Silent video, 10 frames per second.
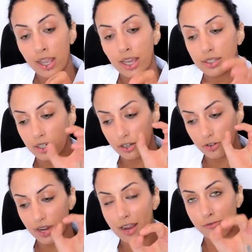it's going to
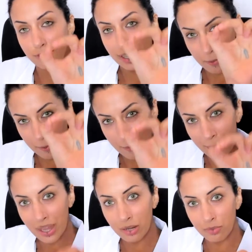create a really
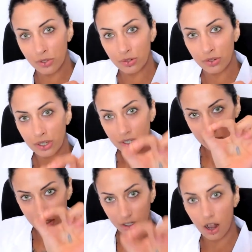minimal
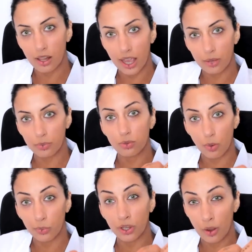scar line, which is
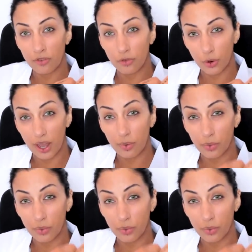what we're going for here.